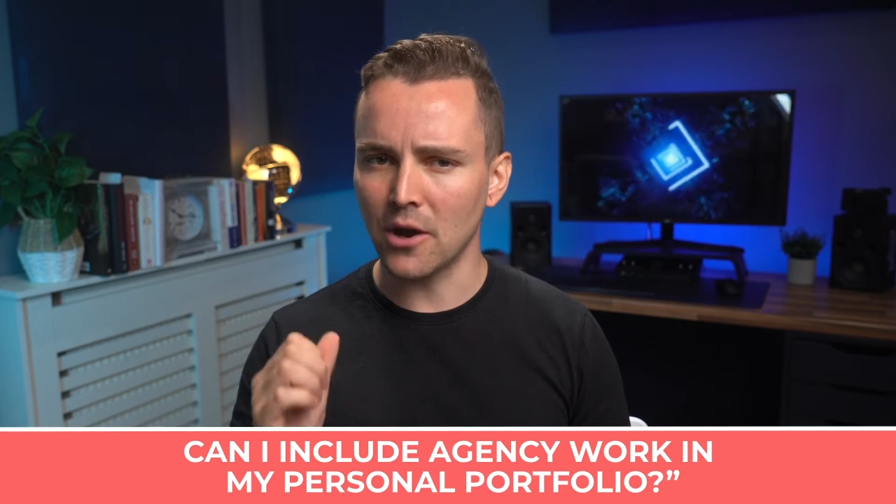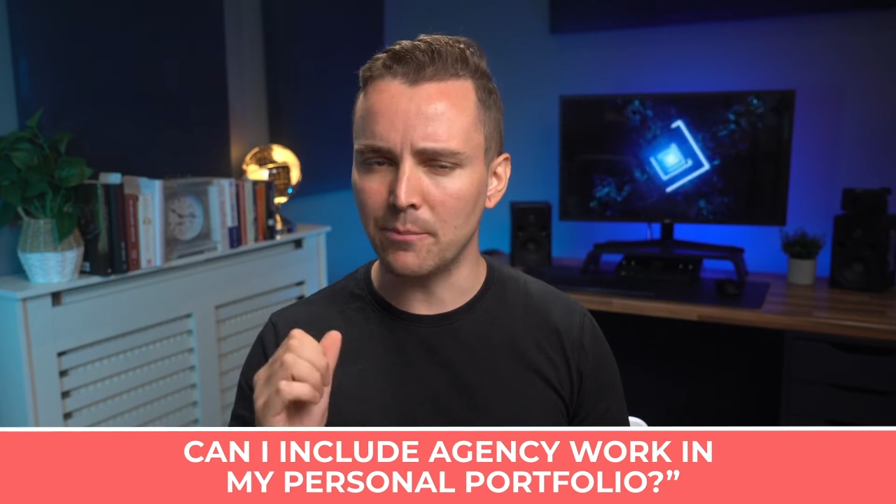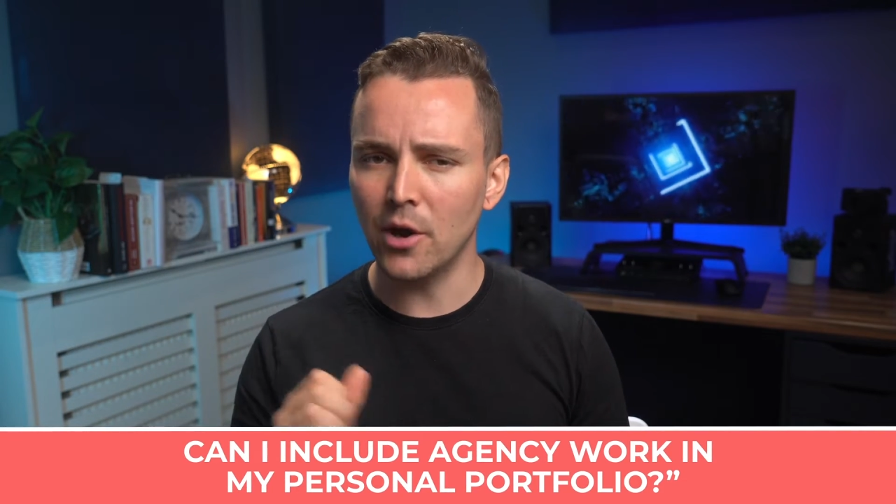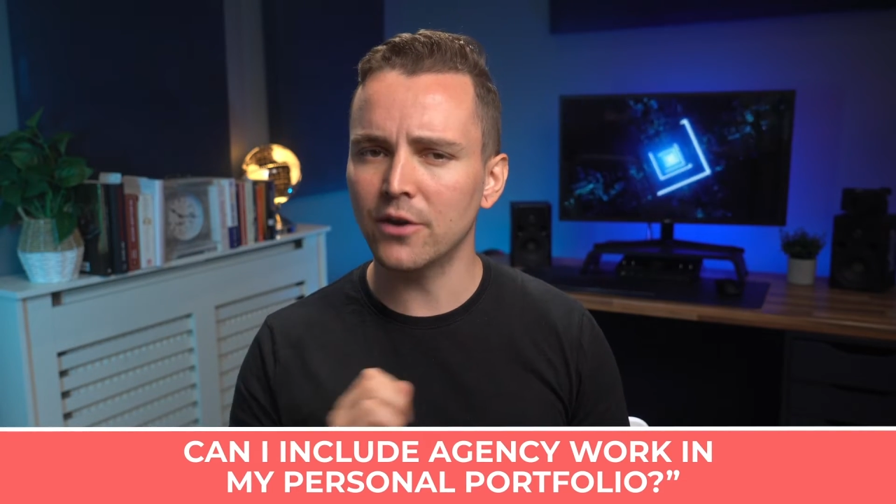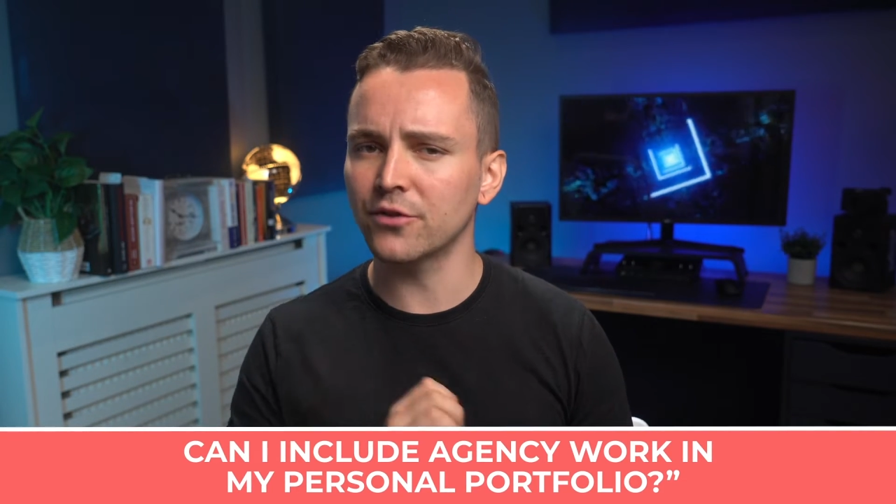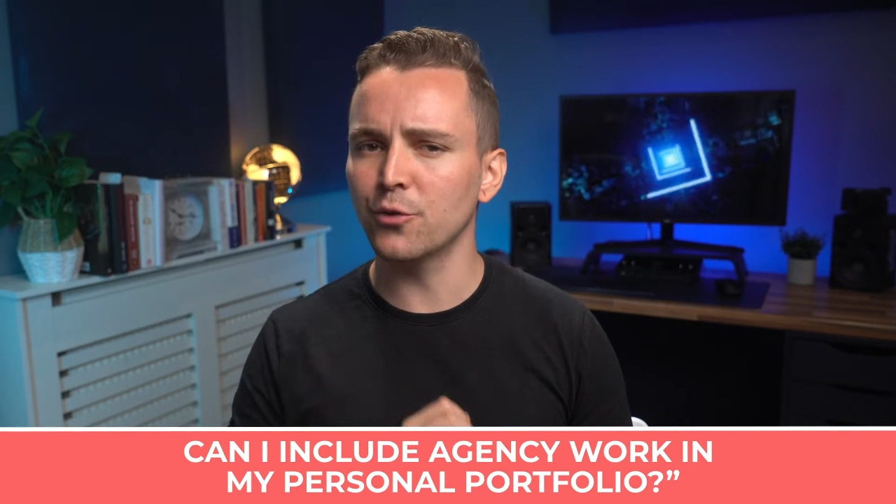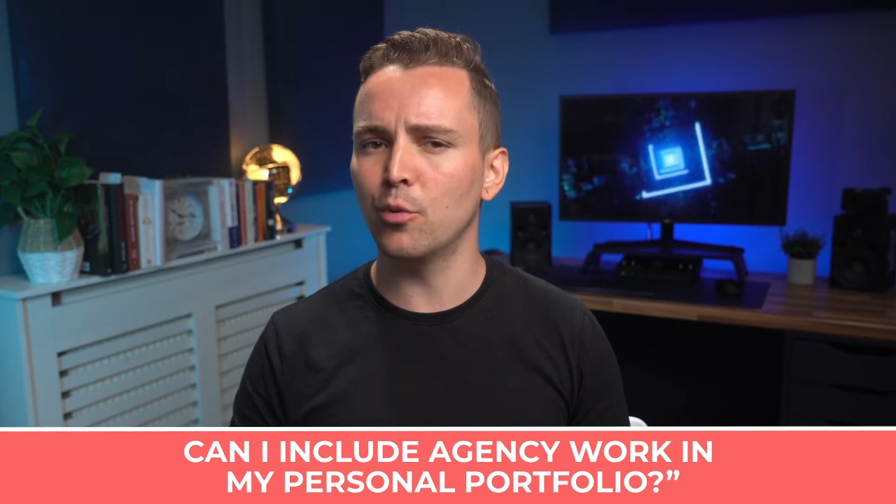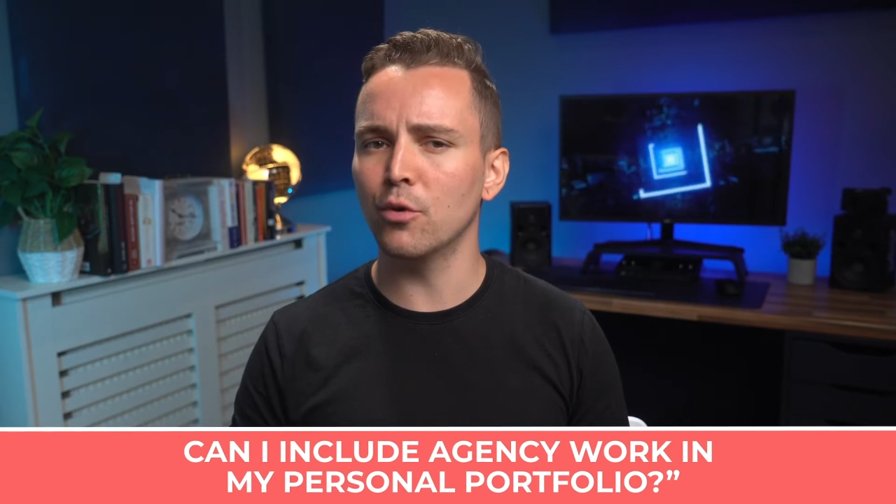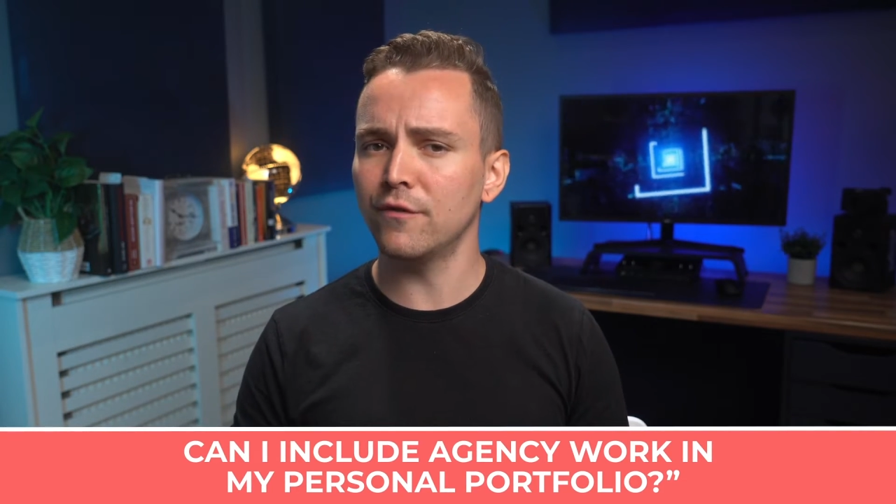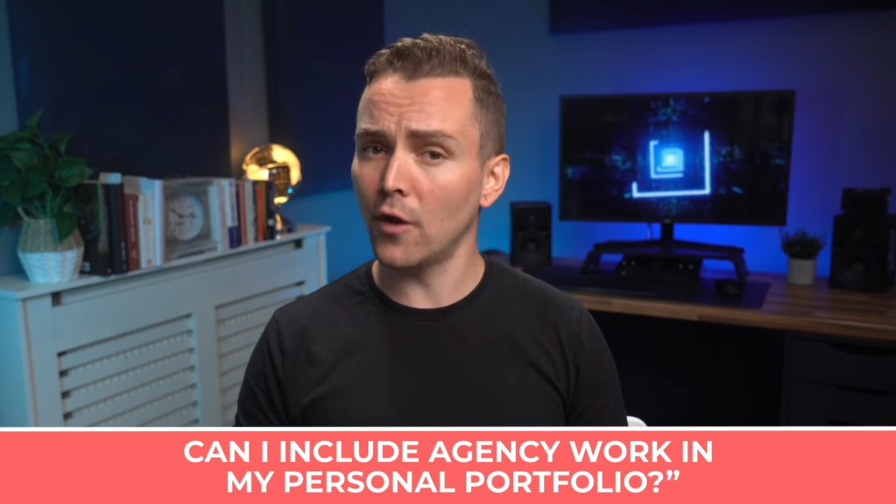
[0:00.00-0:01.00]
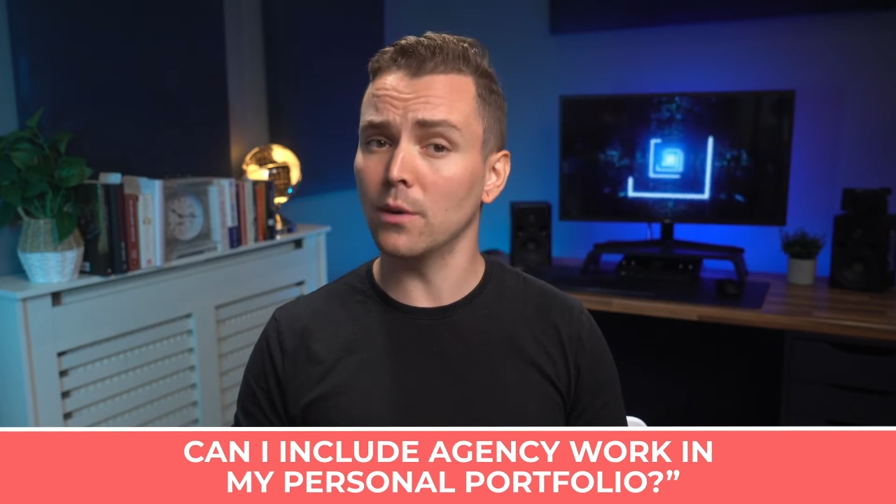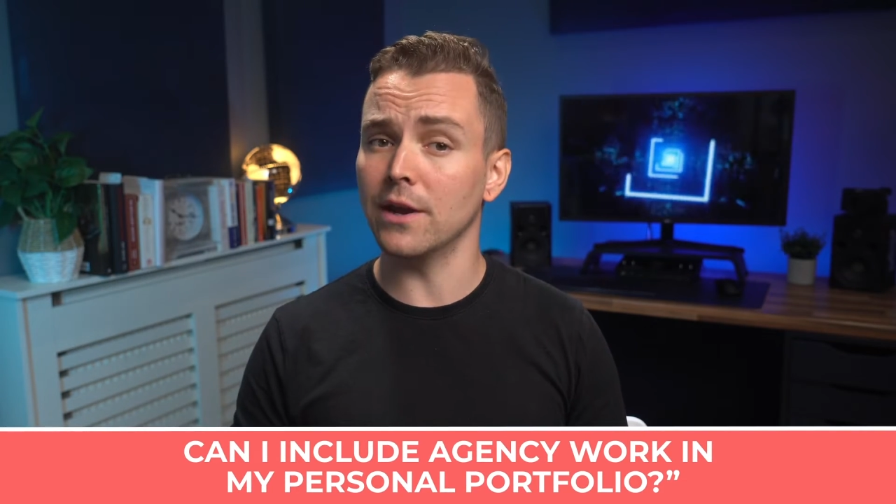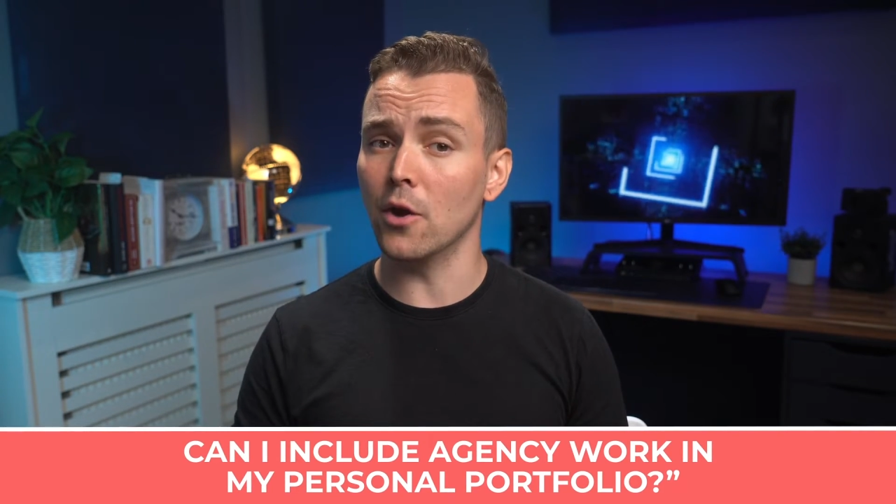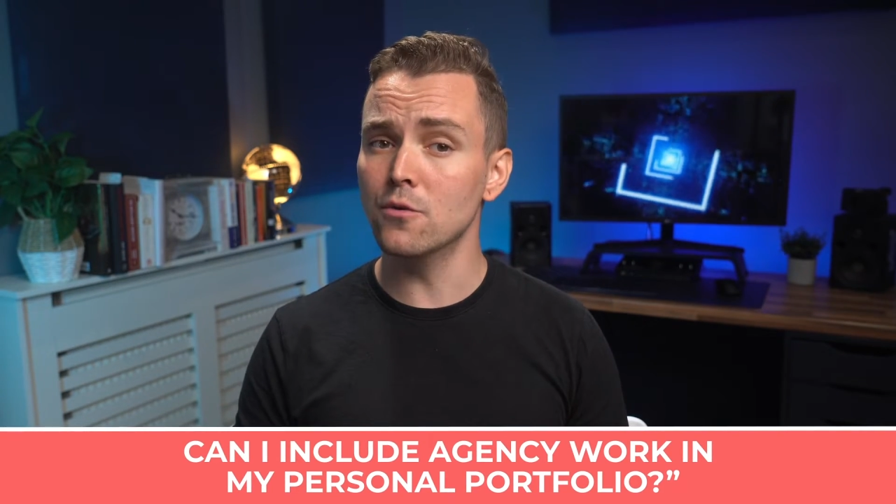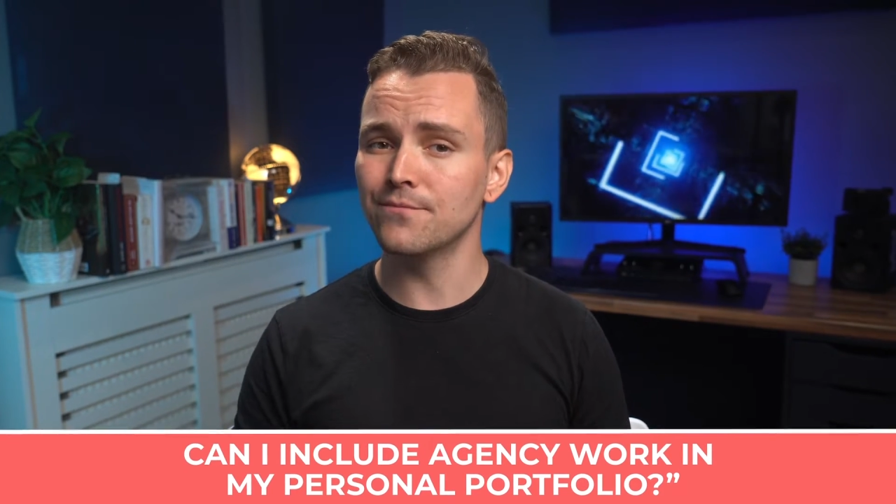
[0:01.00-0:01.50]
personal
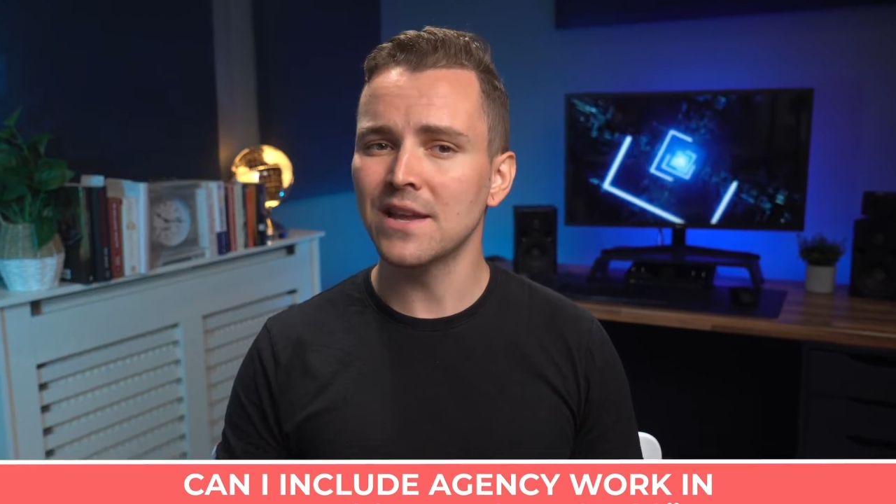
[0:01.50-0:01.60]
portfolio?